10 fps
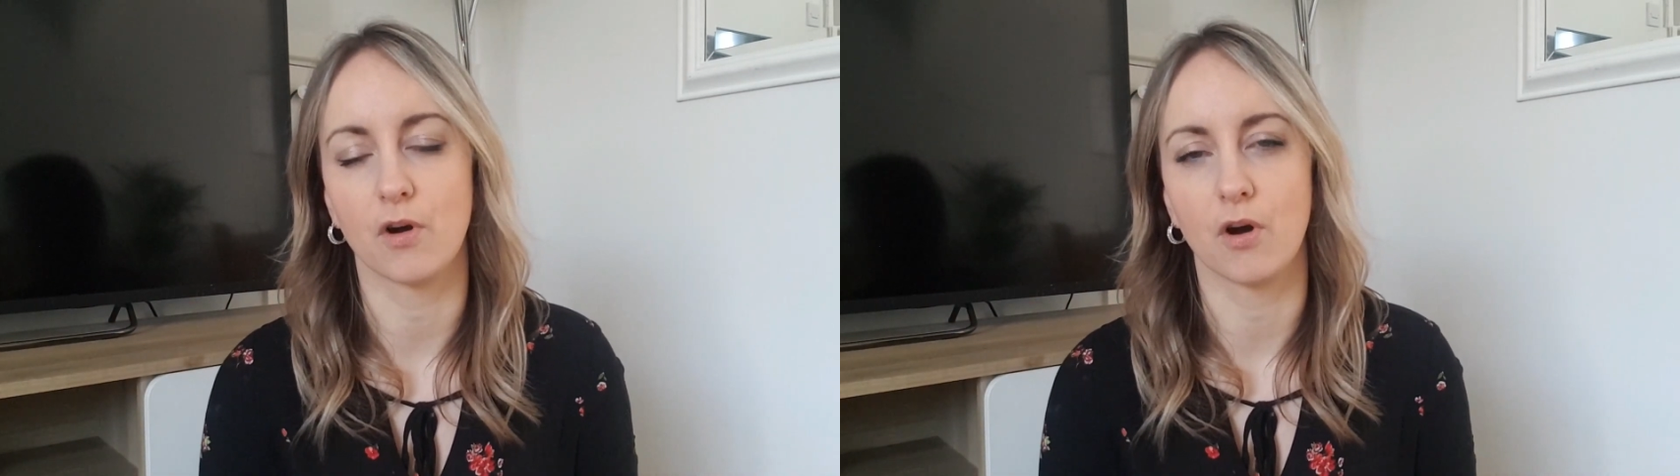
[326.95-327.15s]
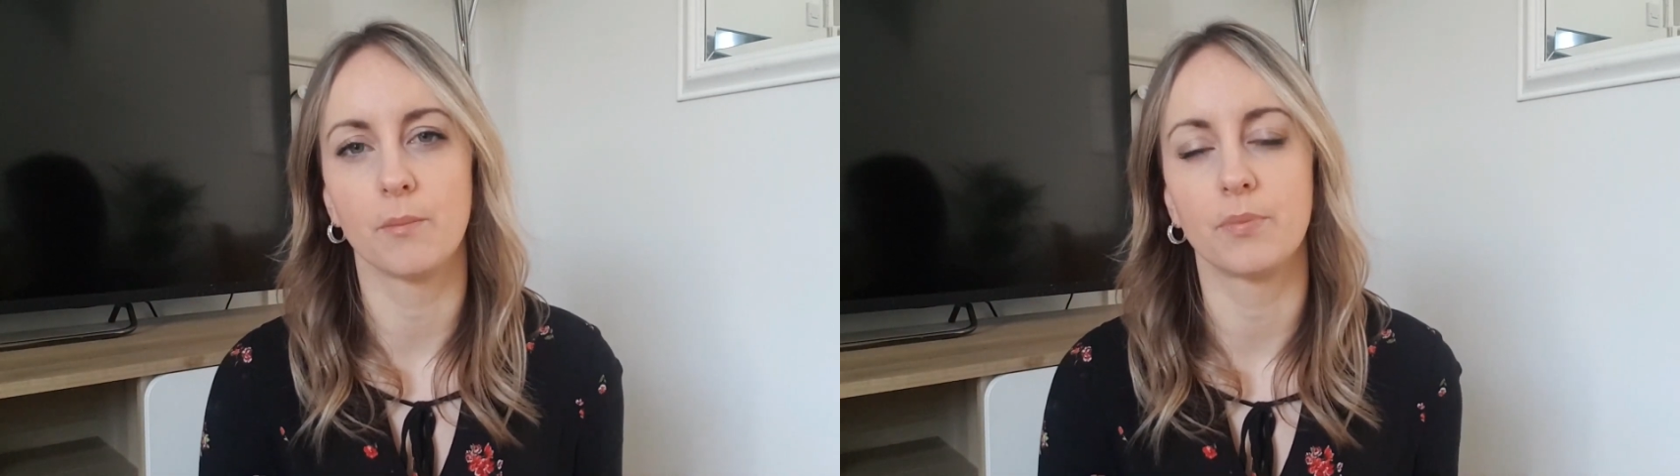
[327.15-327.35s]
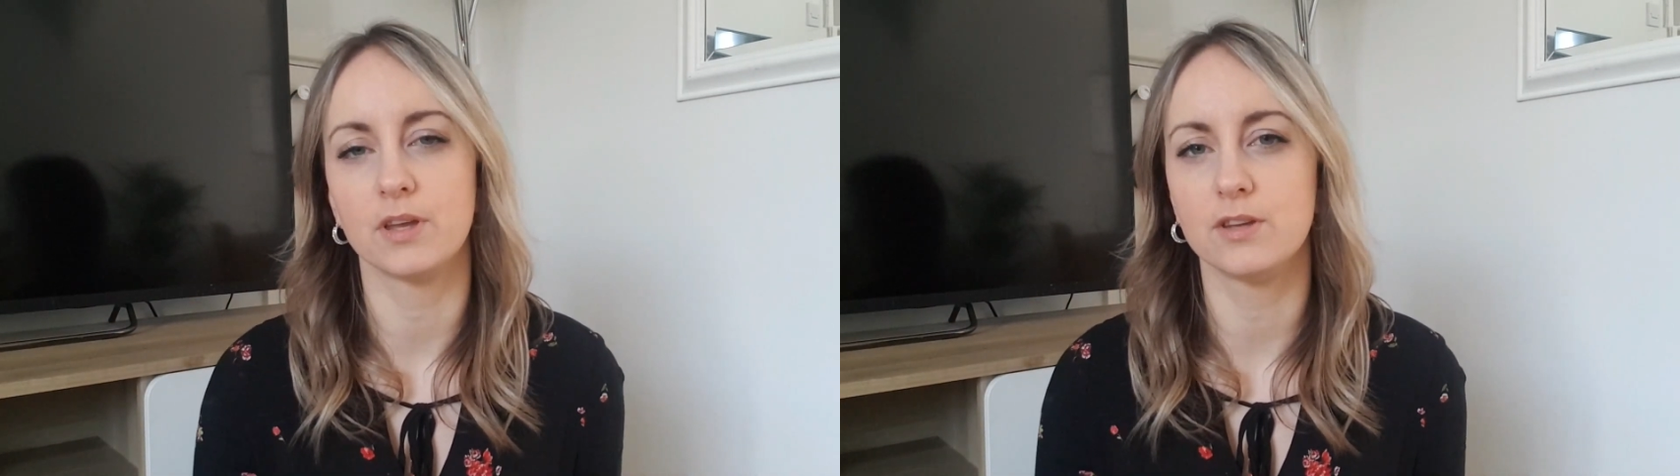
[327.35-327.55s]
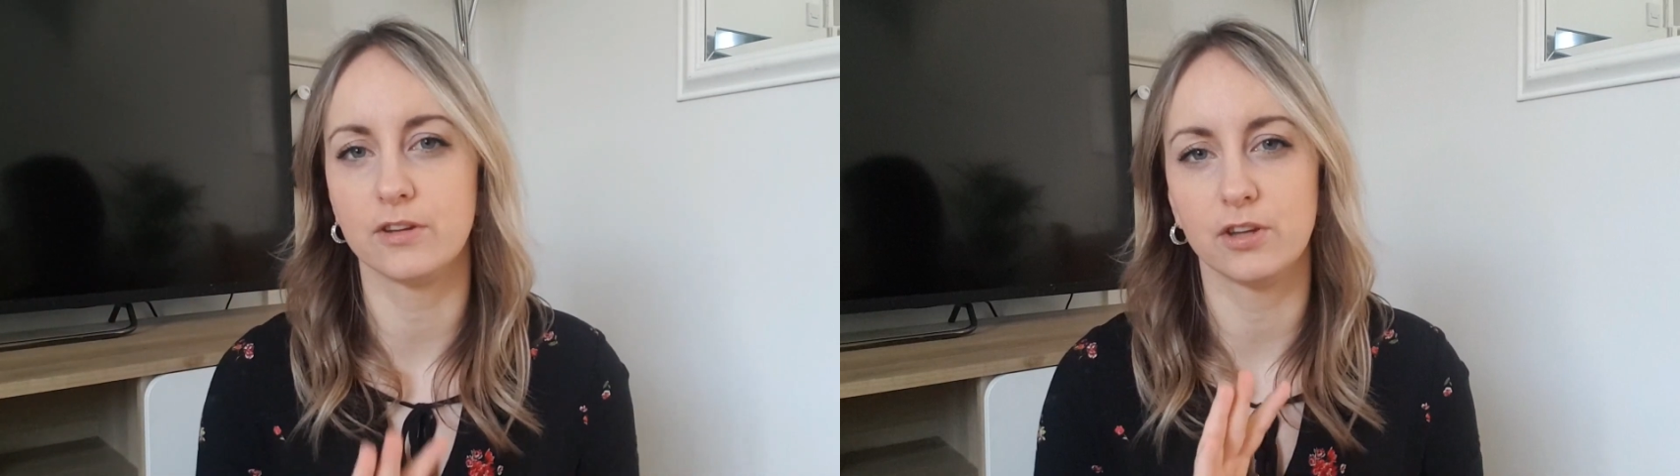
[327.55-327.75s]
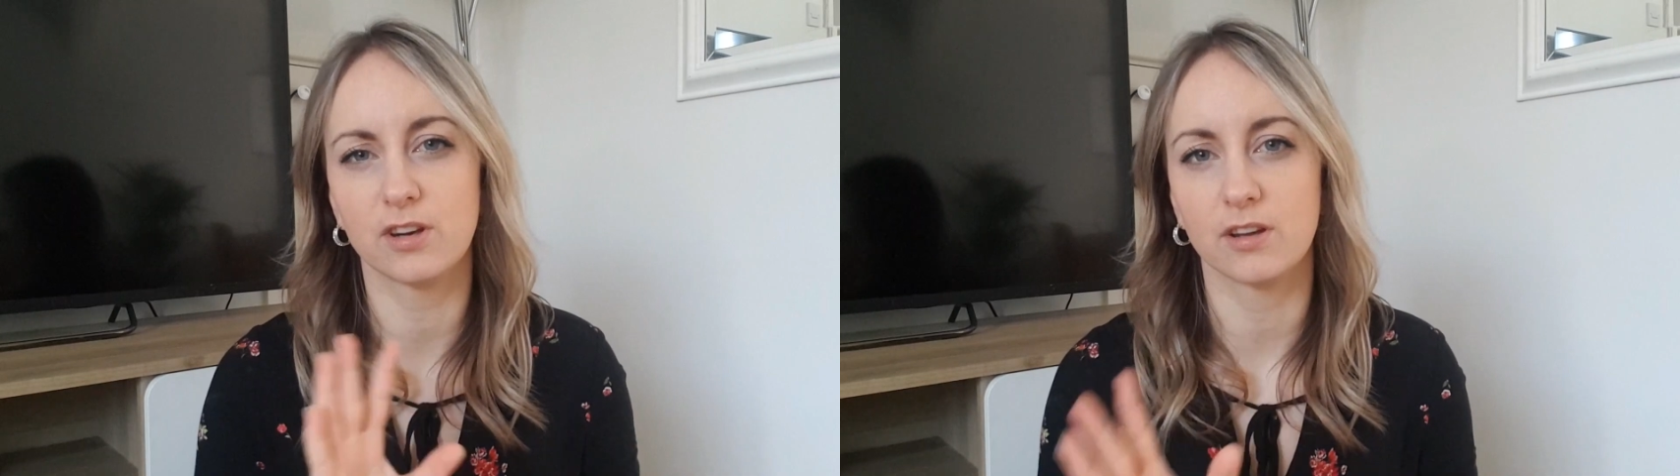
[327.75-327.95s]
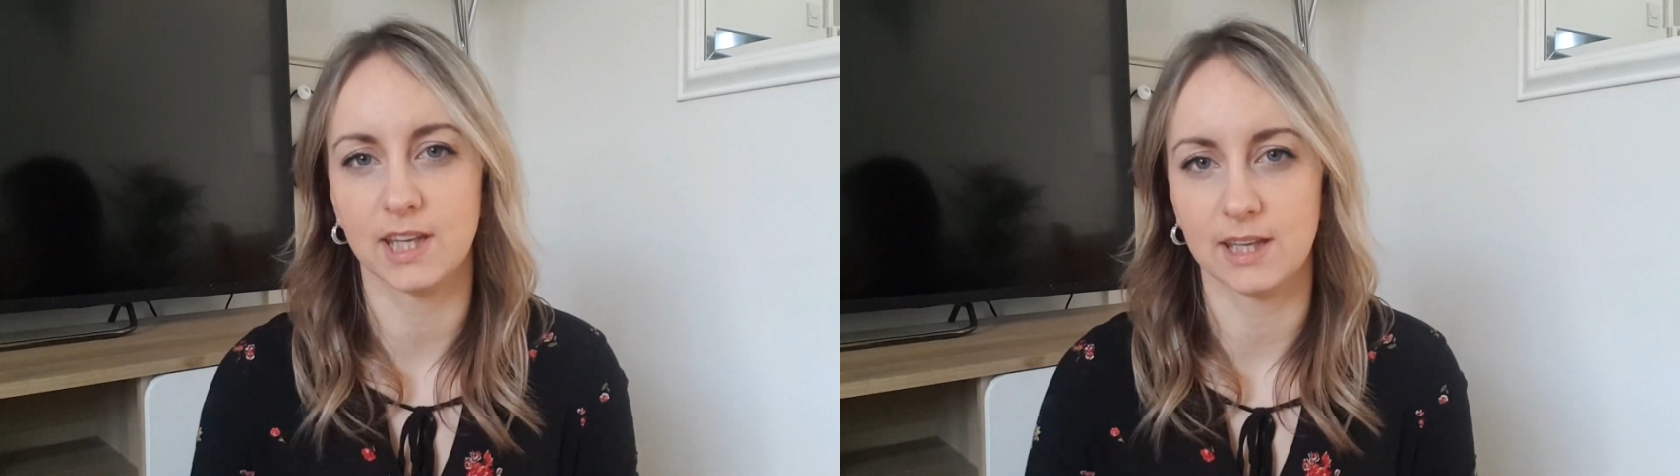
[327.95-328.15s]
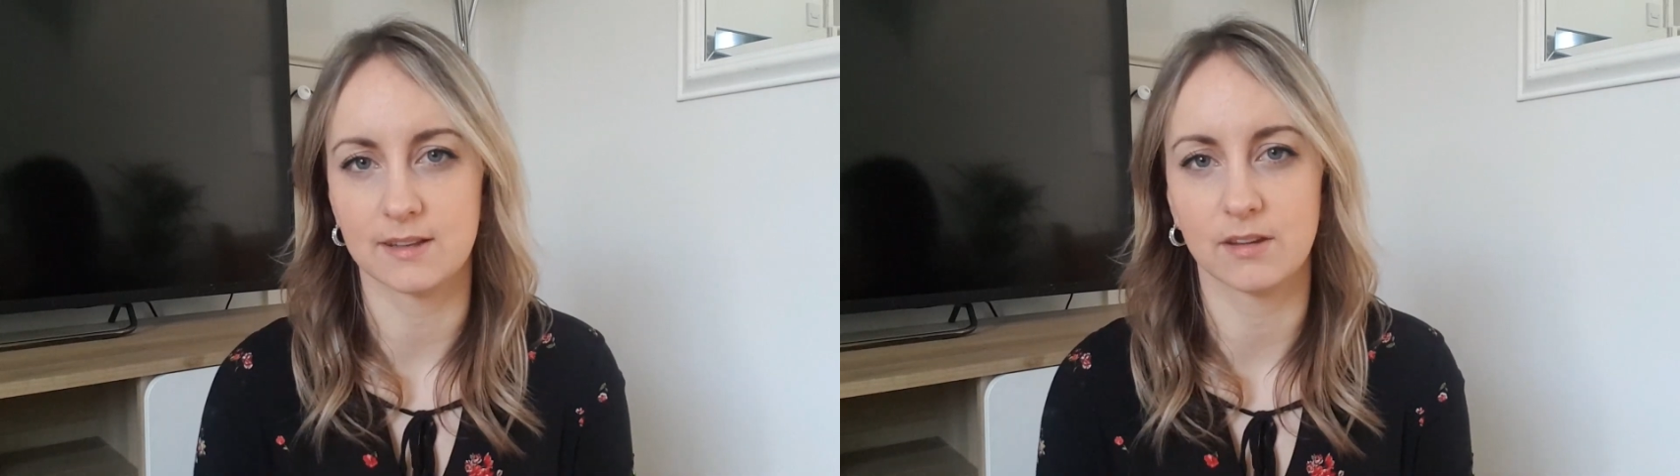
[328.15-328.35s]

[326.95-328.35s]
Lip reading: got, but you don't need it.